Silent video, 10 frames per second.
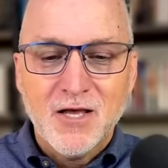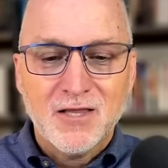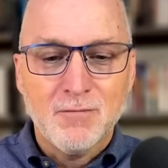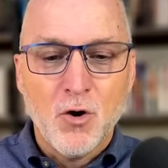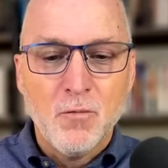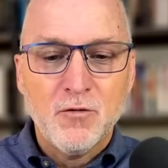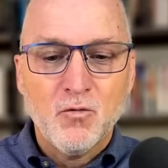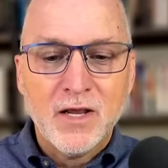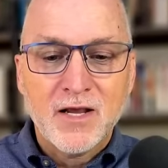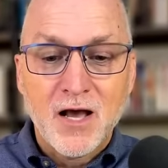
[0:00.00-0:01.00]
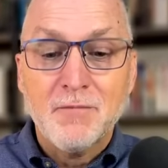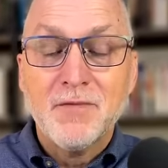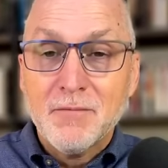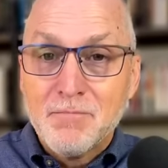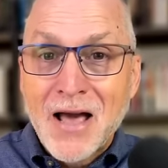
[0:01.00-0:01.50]
the moment we come
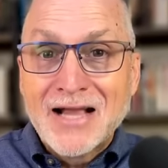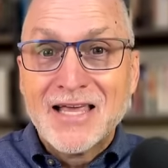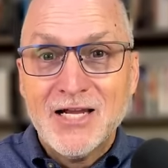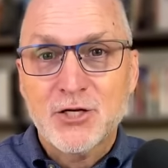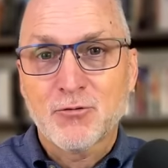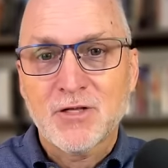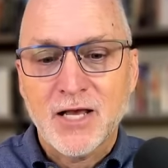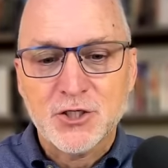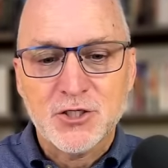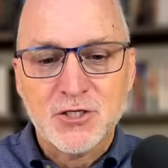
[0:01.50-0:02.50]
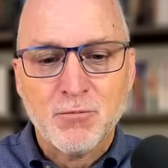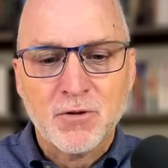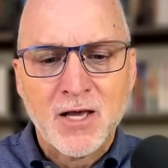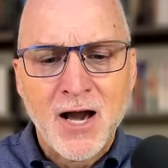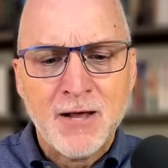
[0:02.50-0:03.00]
back into relationship with
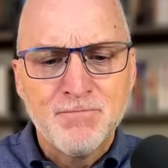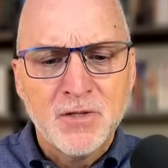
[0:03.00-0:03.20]
God.